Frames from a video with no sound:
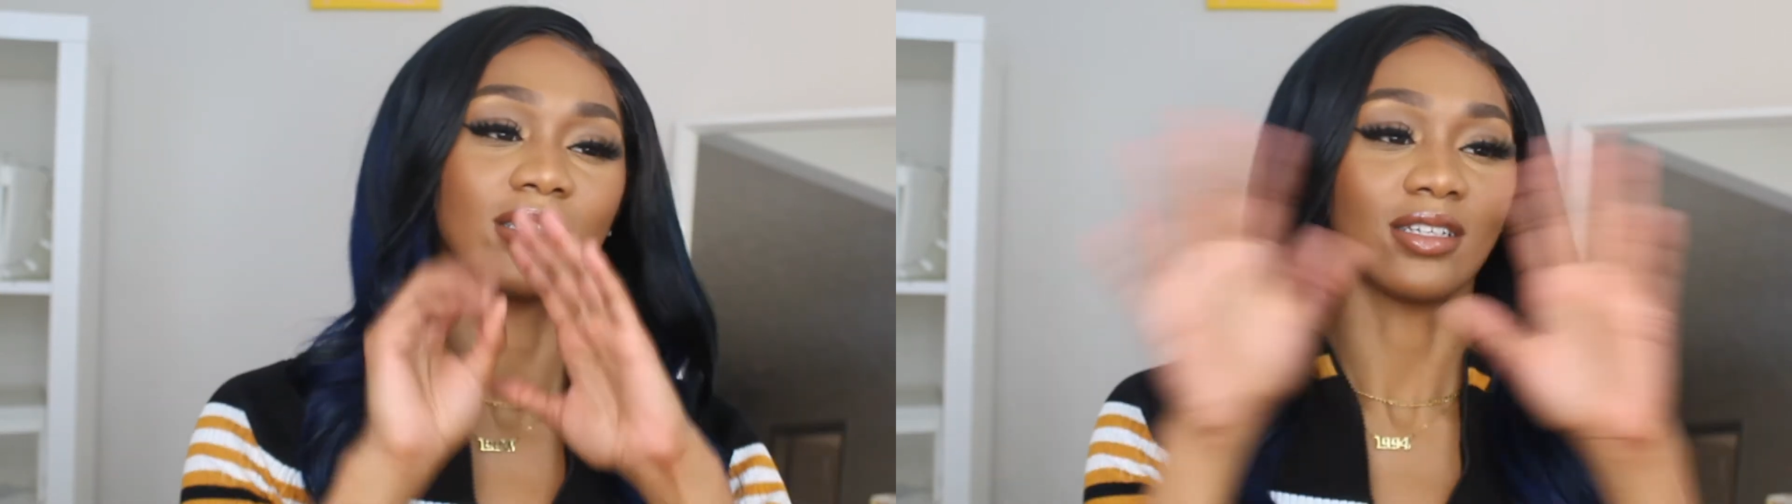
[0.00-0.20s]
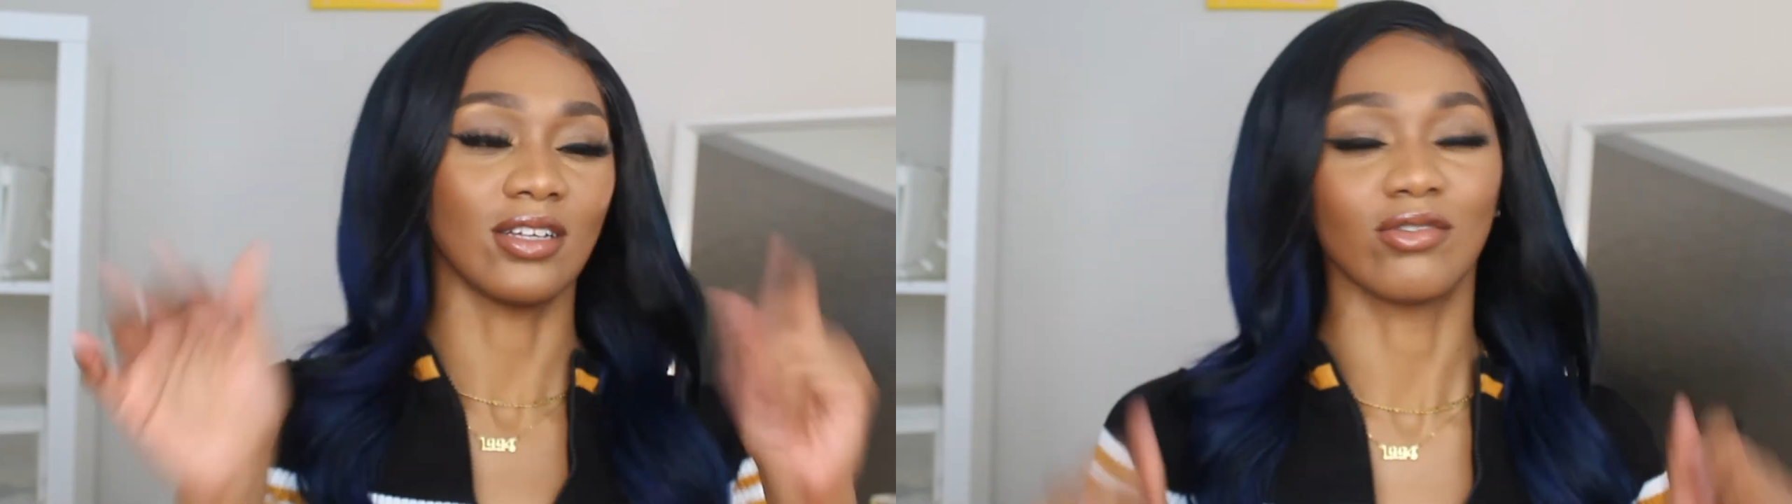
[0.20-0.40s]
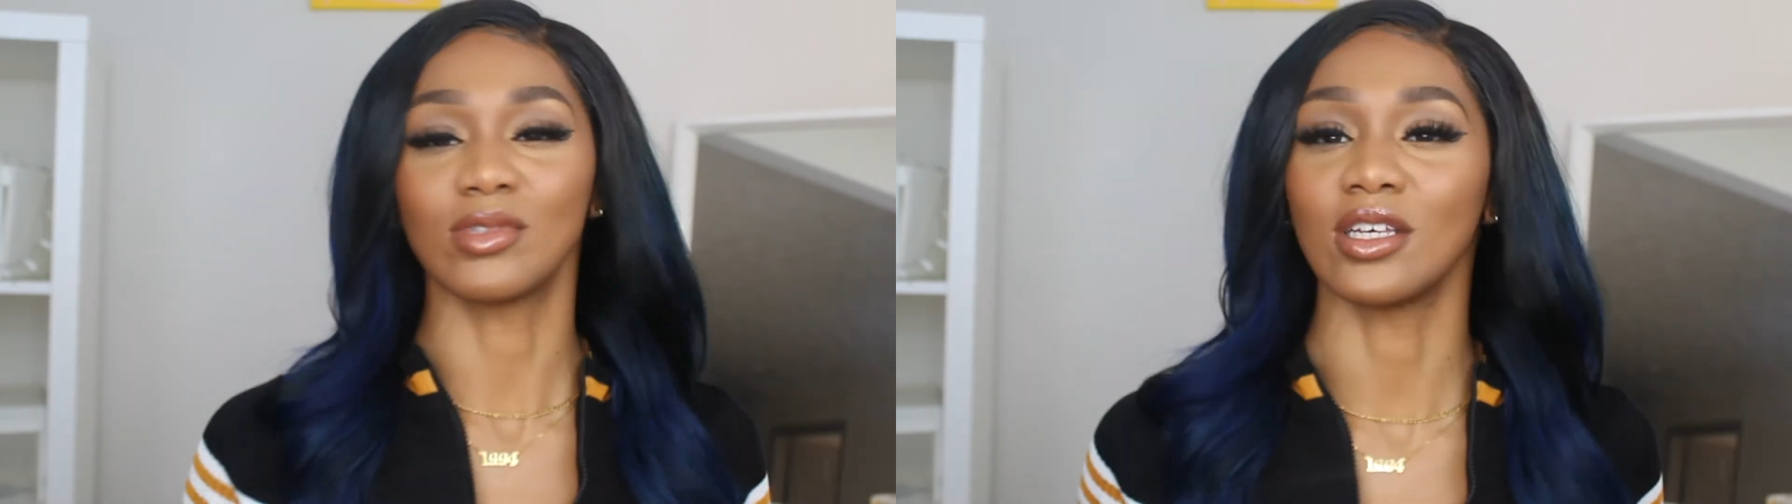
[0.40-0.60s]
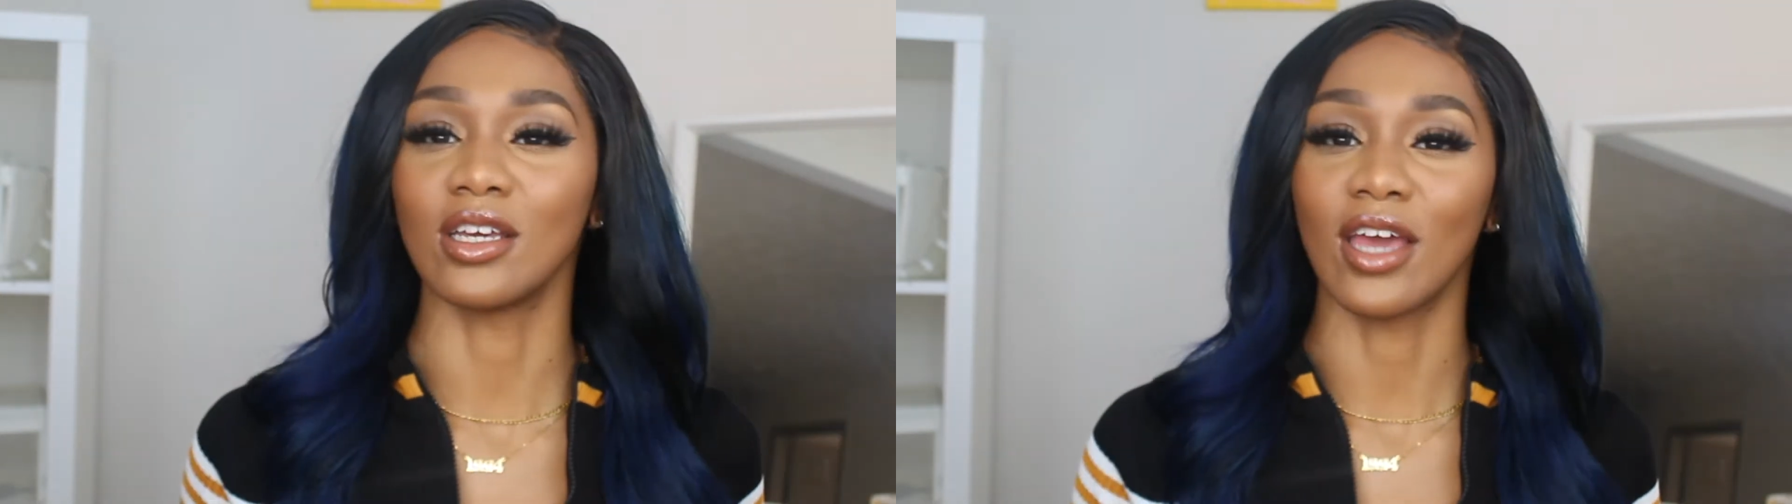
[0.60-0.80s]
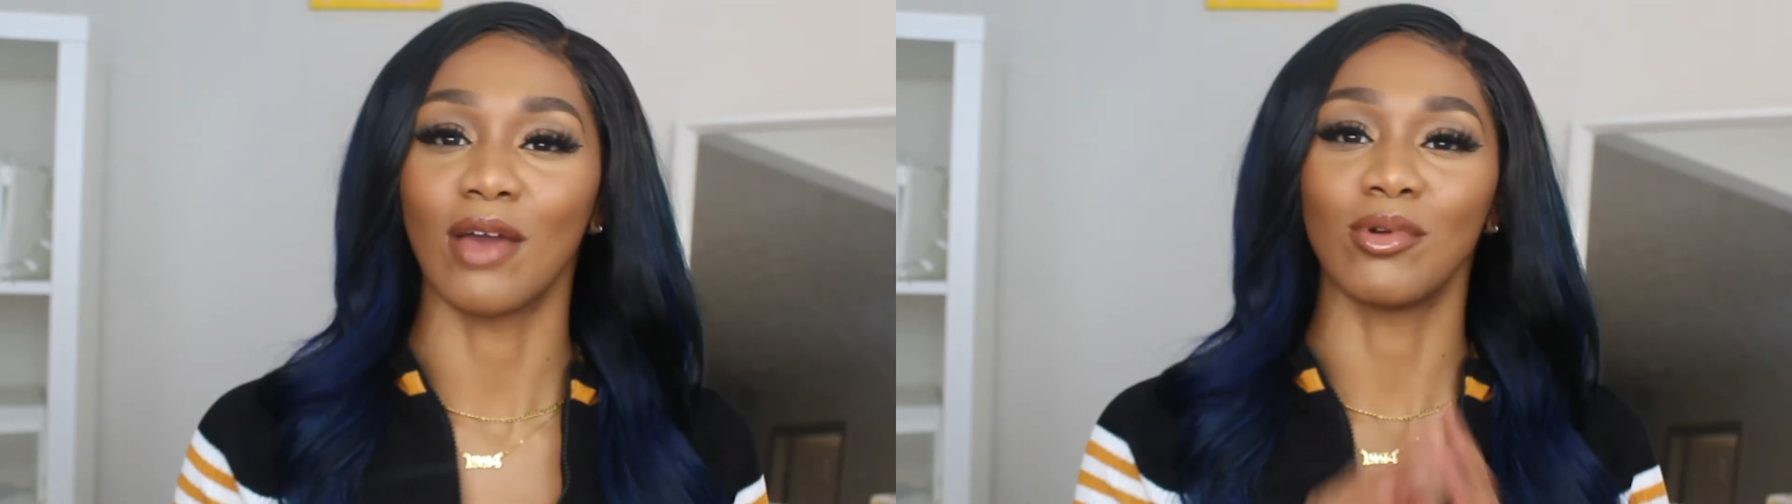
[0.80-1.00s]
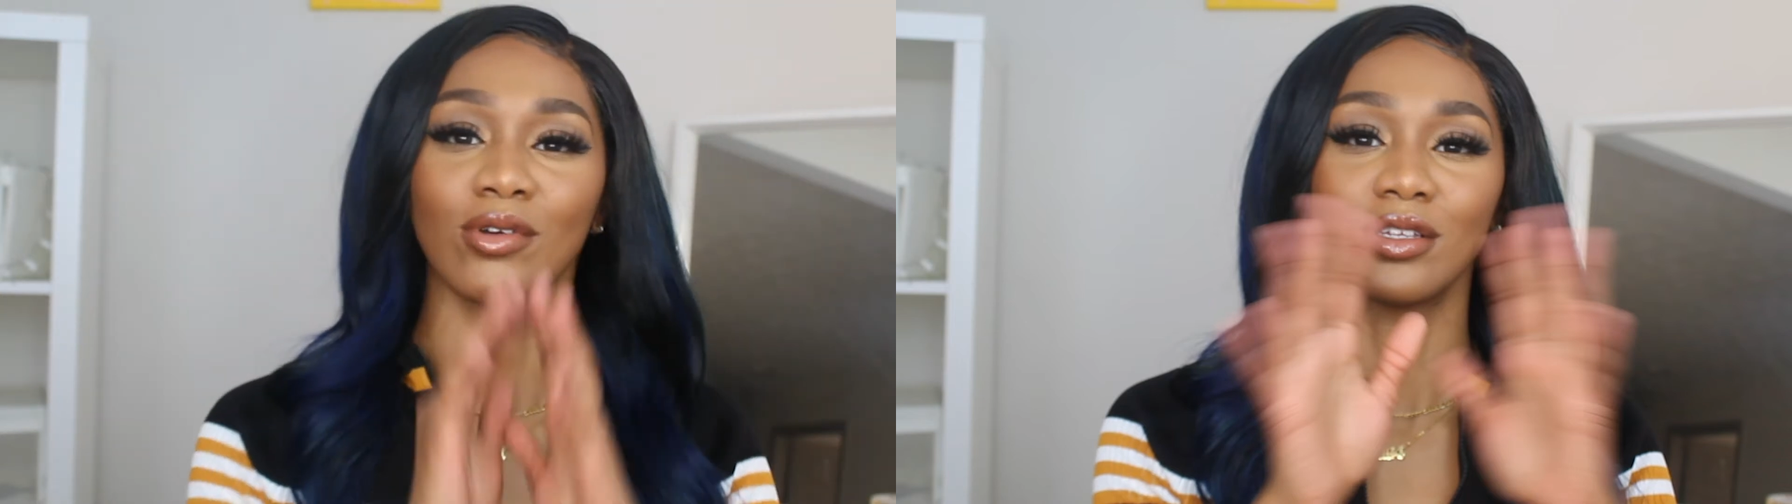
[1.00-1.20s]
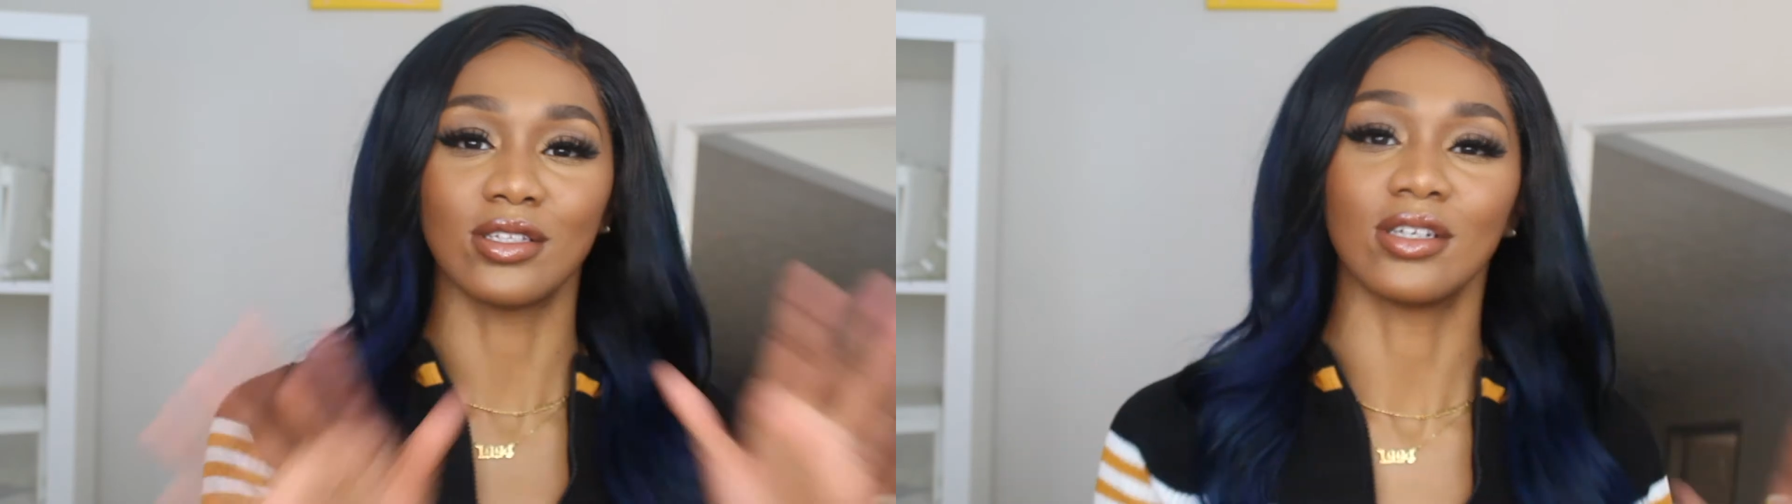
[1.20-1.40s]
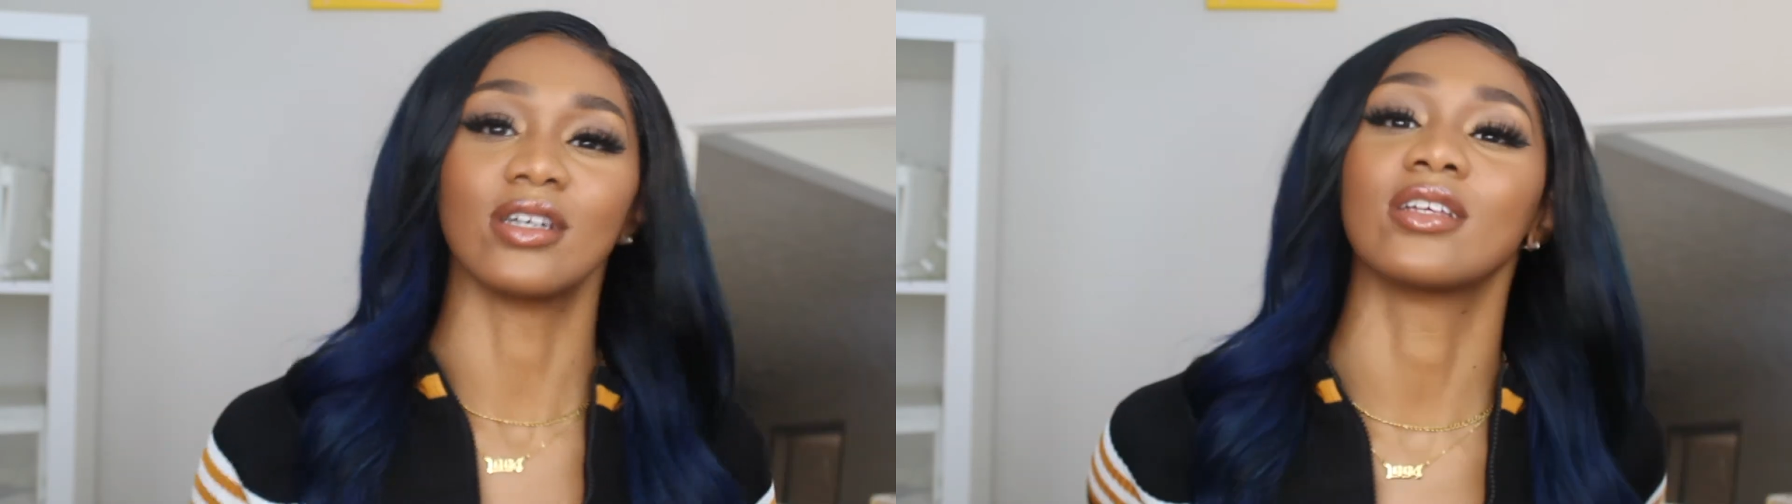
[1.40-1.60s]
and then 10K we're gonna get
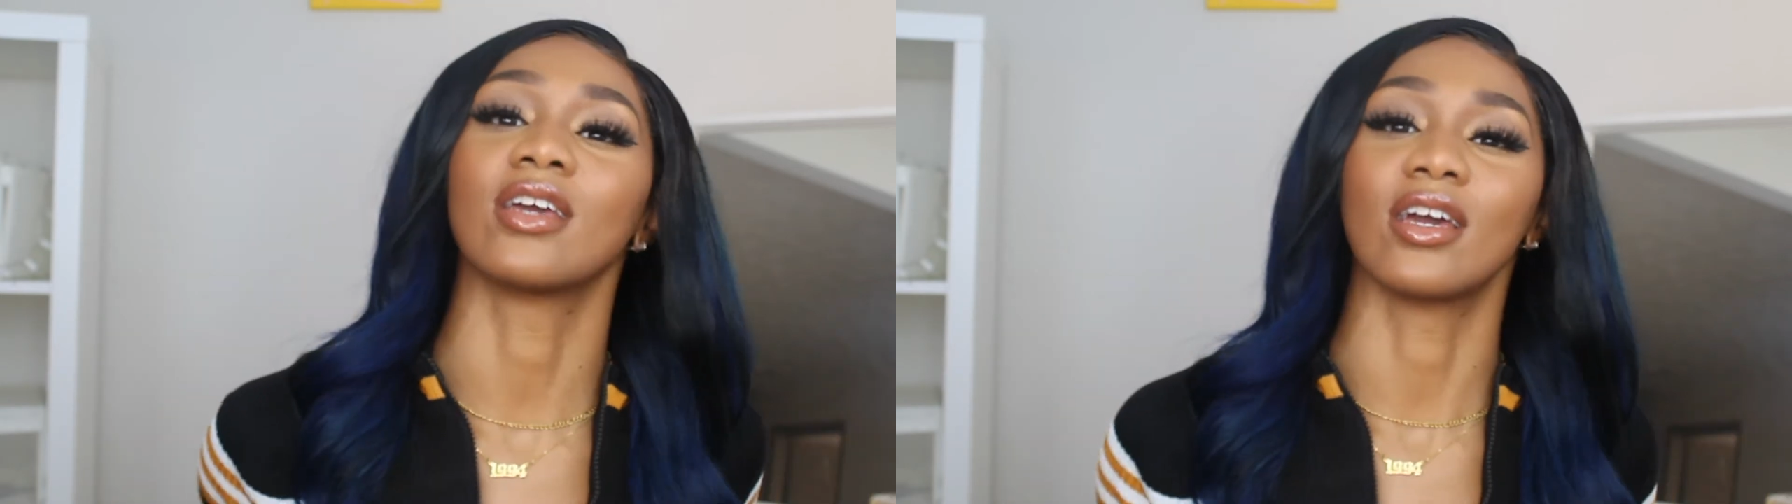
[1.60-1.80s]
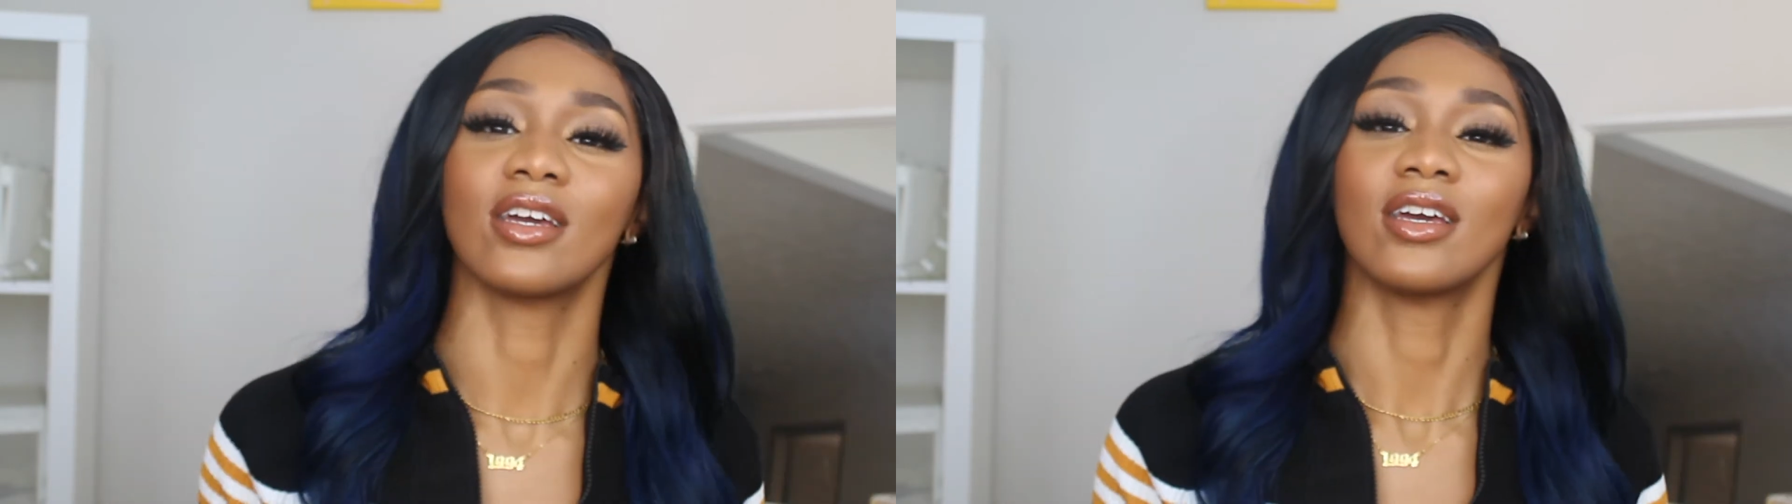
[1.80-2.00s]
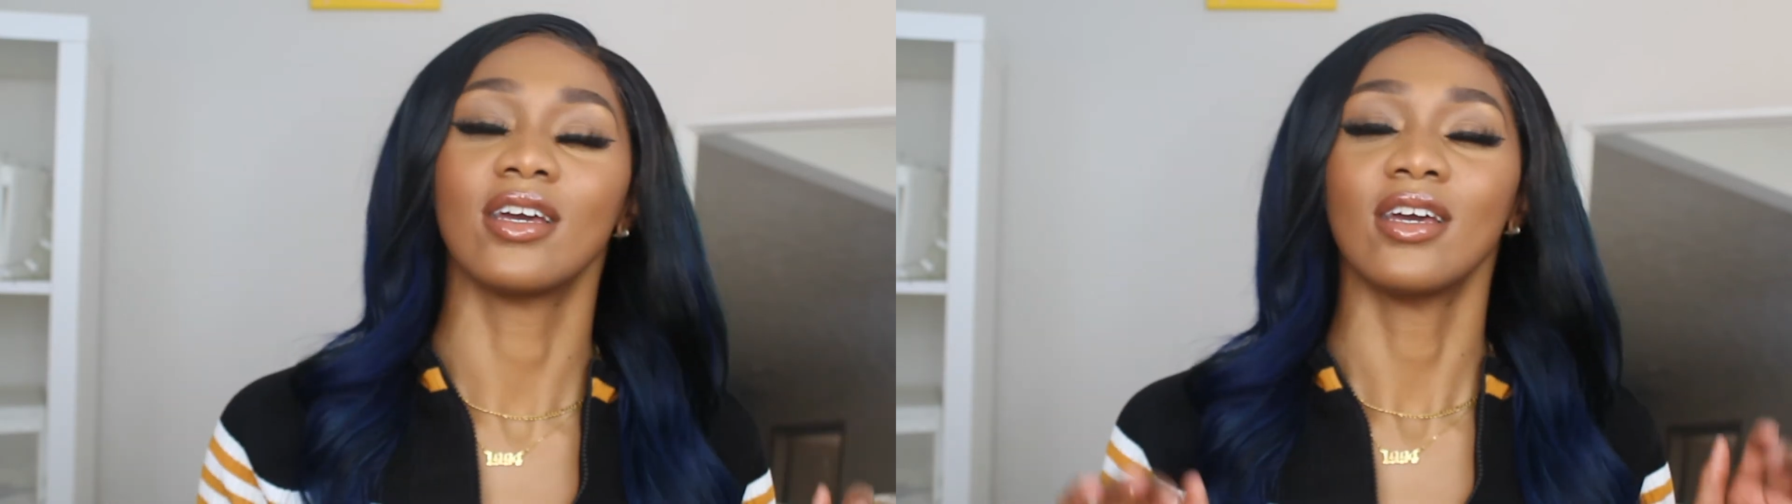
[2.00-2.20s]
200K,